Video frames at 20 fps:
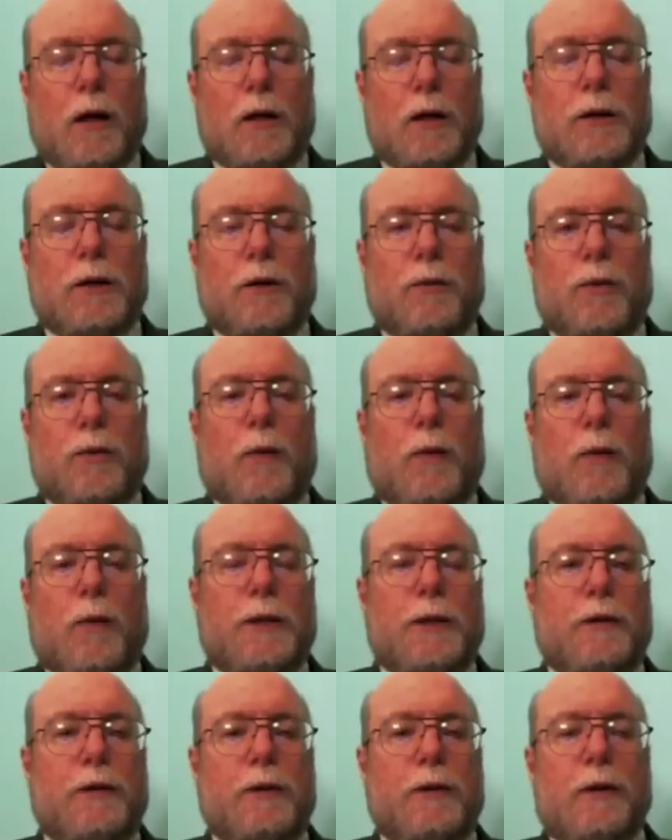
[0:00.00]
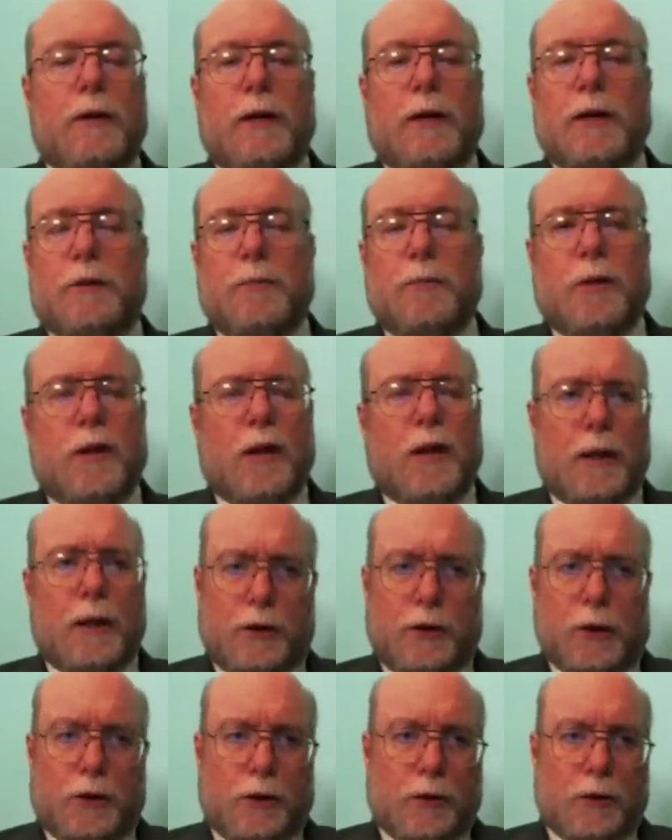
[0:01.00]
cost of the raw material has
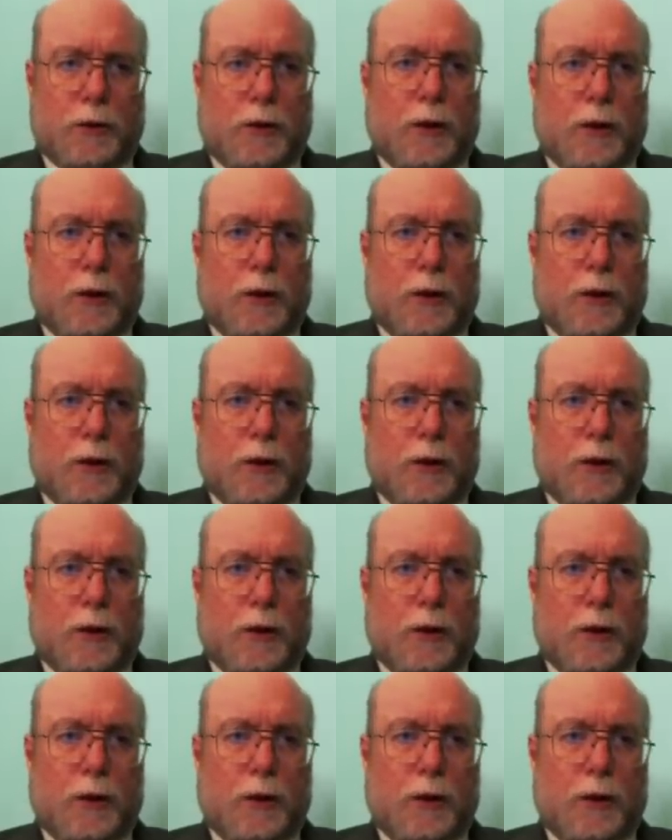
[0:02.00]
plunged.